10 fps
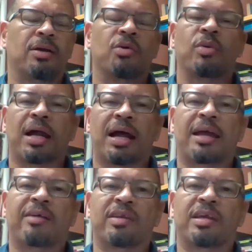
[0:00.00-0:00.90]
when I
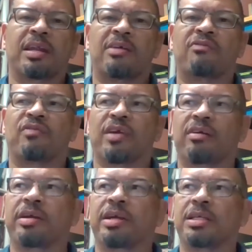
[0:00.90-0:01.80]
have in a
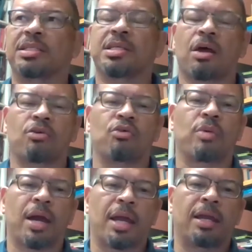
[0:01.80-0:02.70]
very subtle
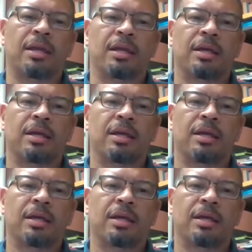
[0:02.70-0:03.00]
way